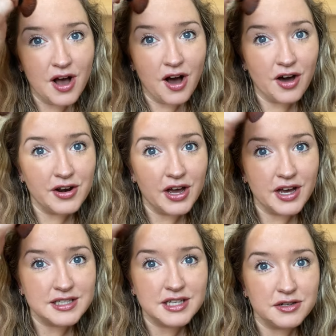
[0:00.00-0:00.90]
on
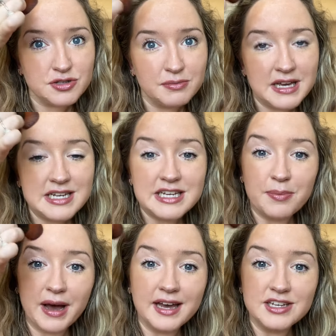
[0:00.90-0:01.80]
her social media
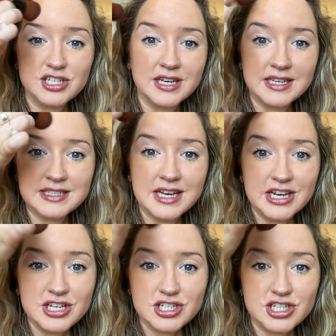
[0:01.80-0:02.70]
pages
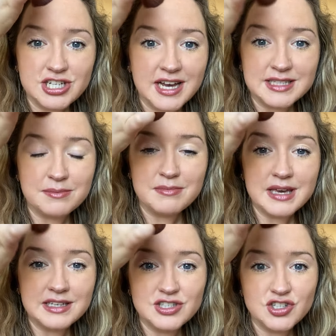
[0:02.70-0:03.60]
she shares a
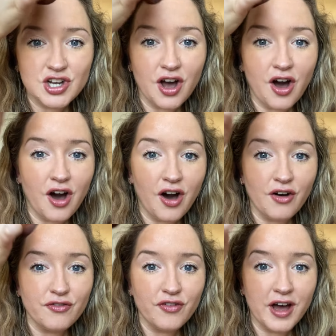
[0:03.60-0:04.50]
mixture
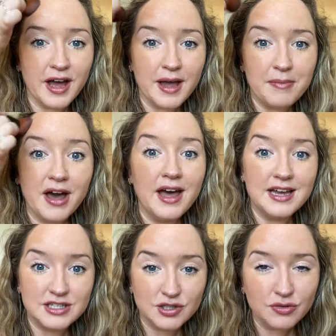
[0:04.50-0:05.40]
of her
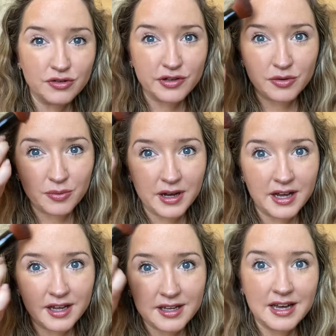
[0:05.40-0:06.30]
editorial
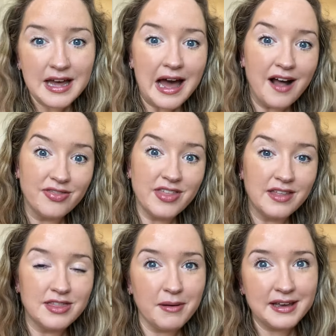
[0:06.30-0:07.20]
work and
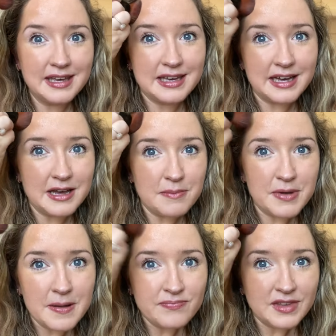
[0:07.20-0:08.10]
then the makeup.
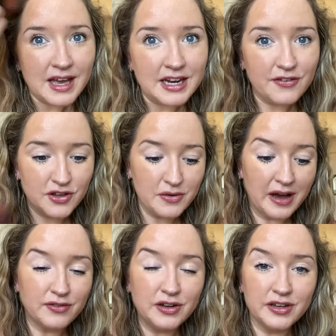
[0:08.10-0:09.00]
And if you
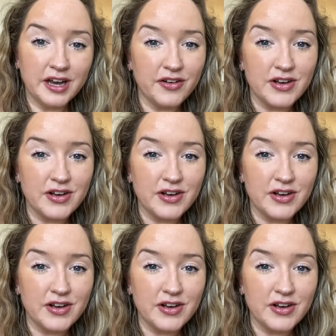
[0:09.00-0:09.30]
have a look at her